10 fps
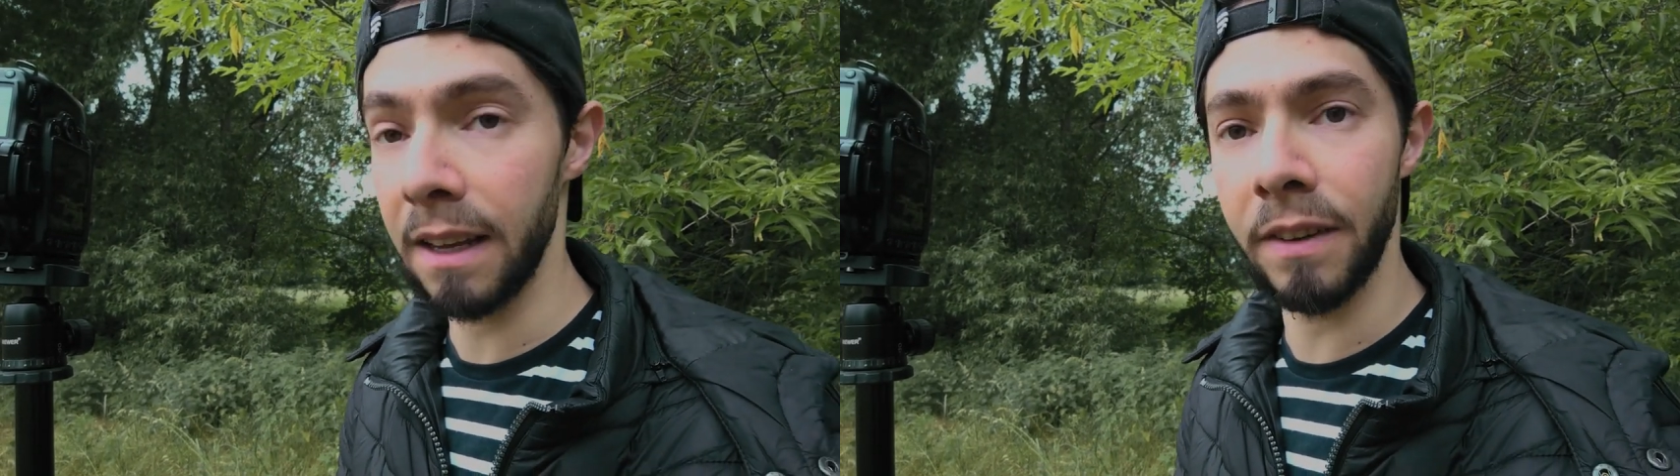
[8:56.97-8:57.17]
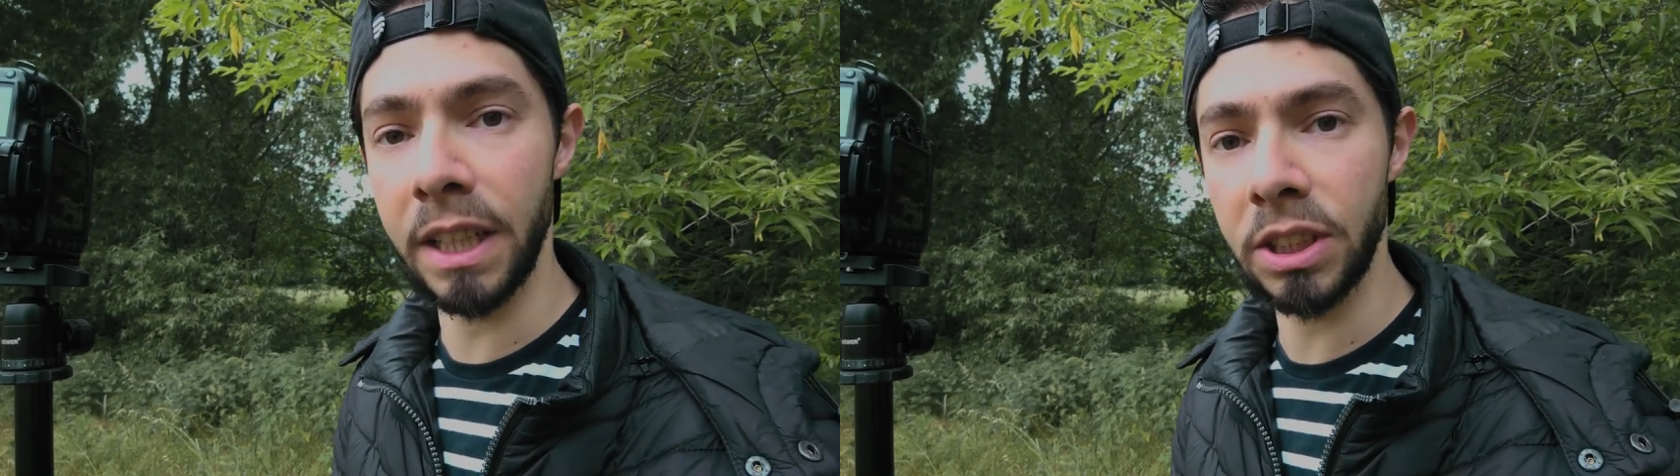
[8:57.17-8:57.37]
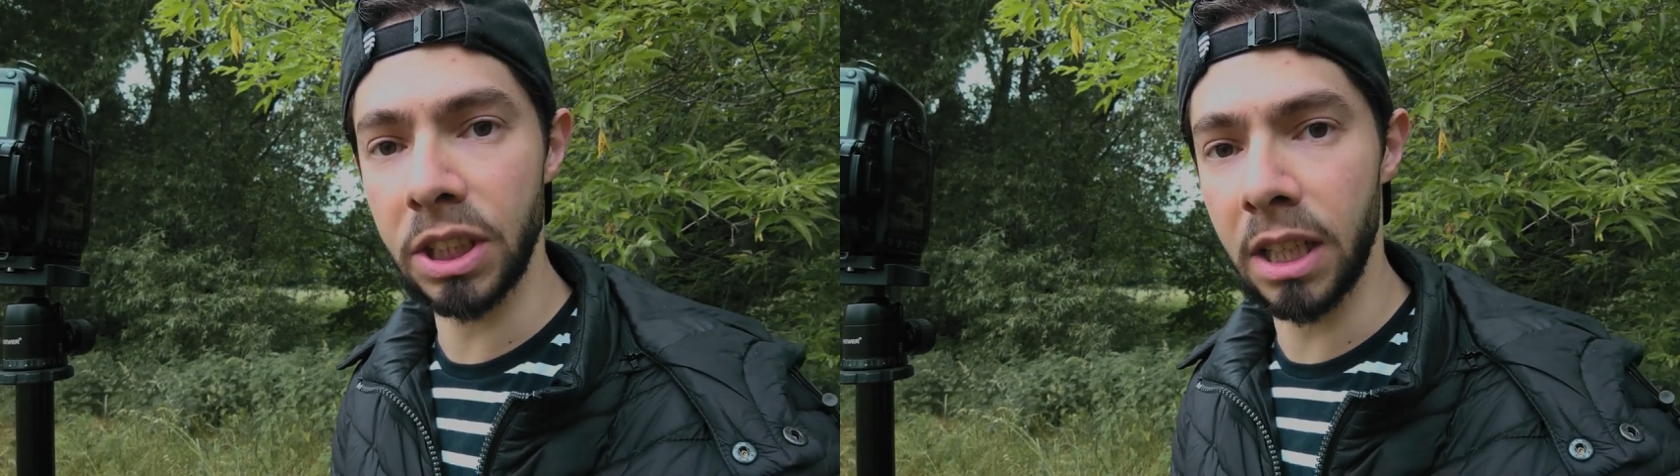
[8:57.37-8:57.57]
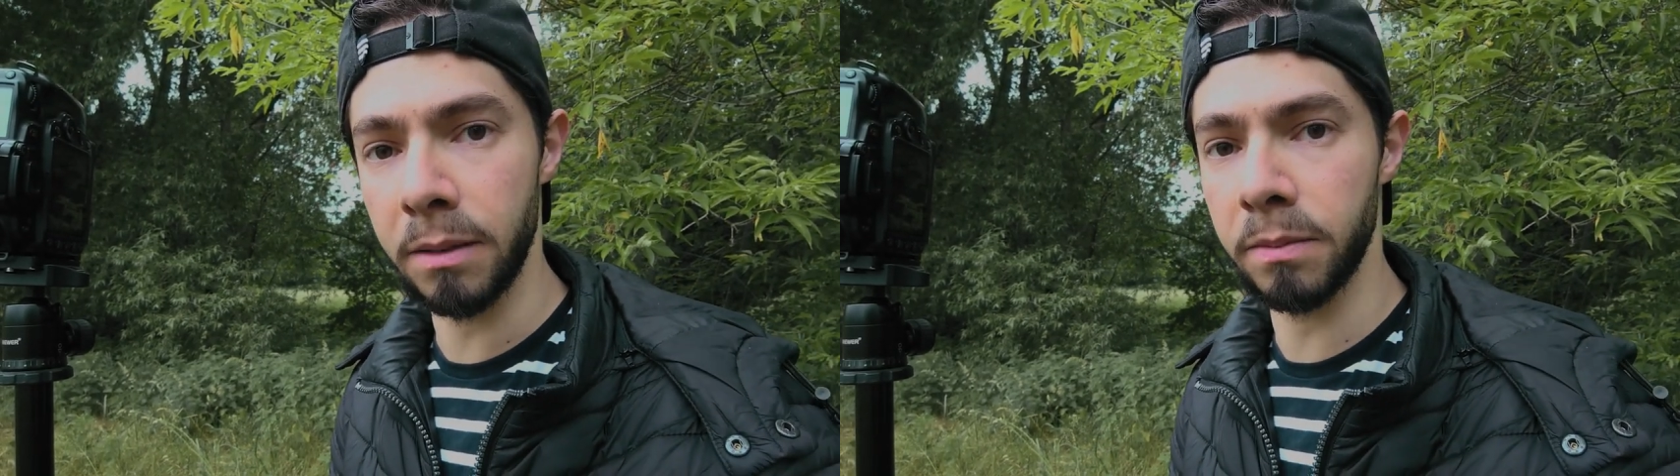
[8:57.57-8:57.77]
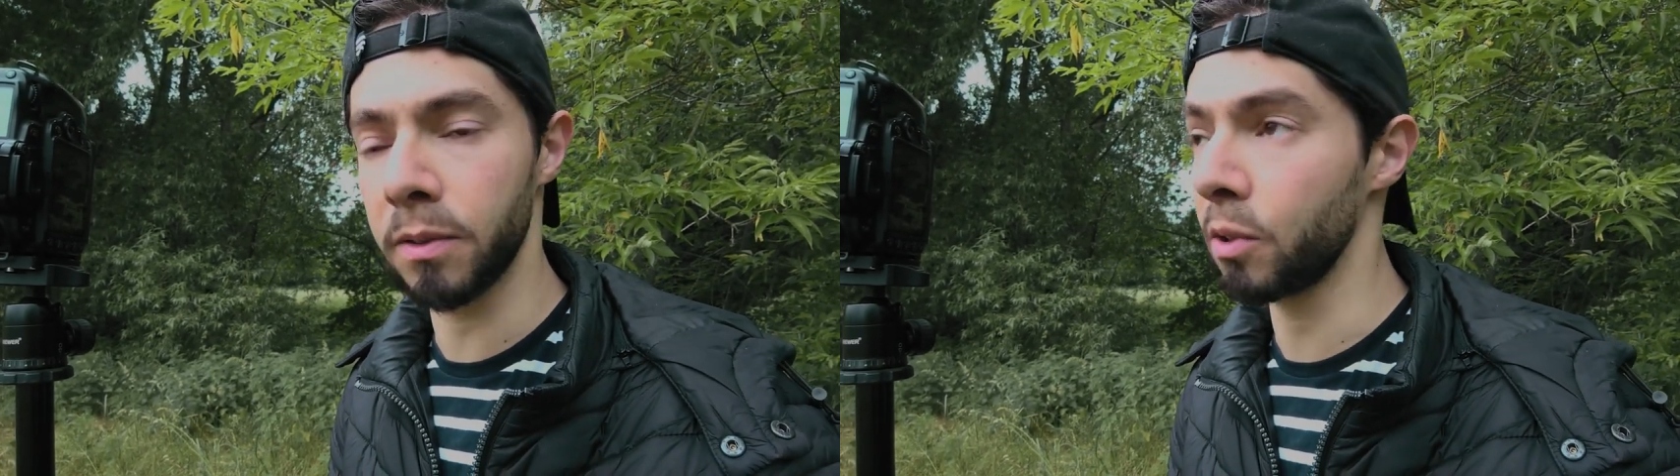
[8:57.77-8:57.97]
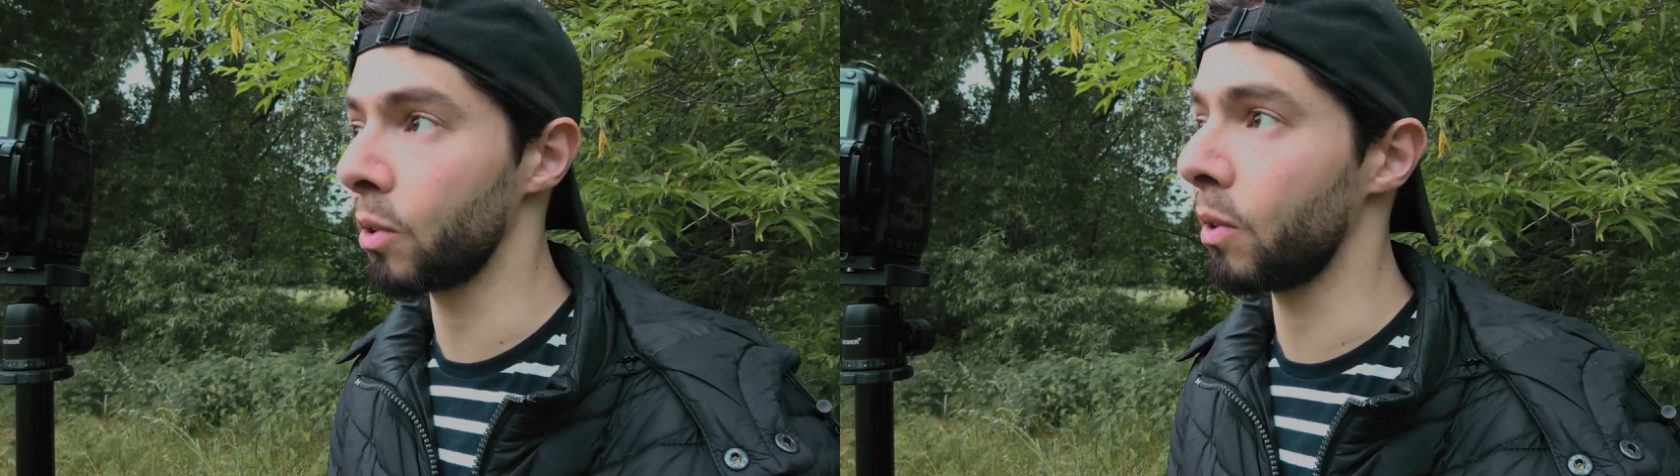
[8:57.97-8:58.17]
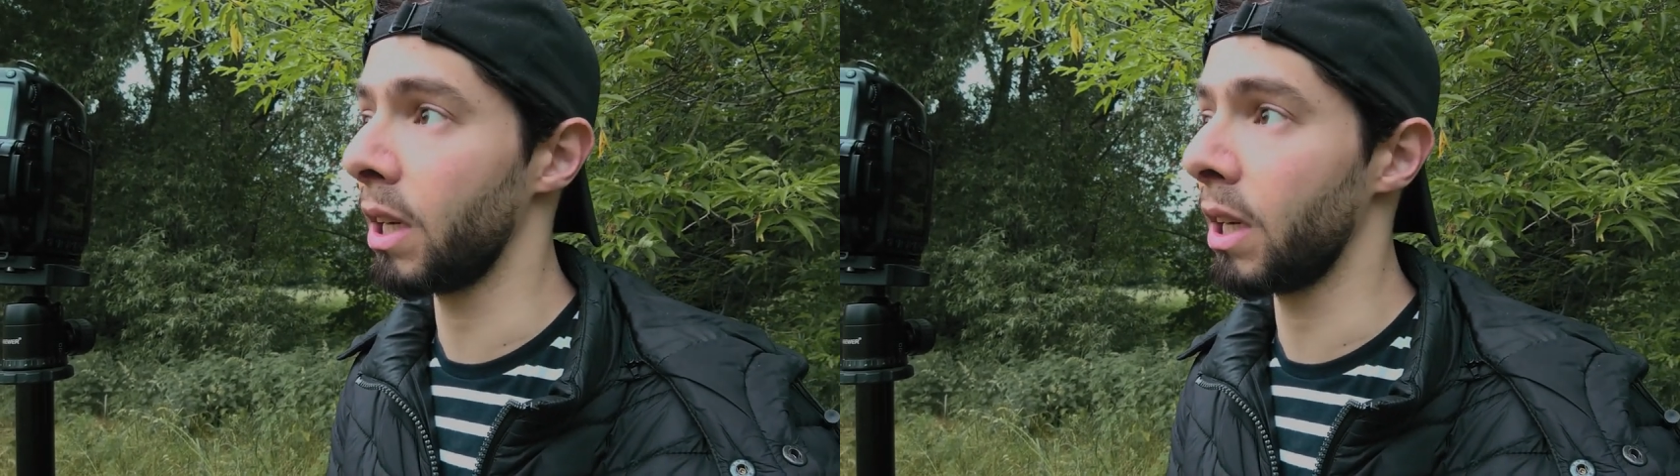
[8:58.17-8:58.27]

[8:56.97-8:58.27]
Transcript: a very sharp photo.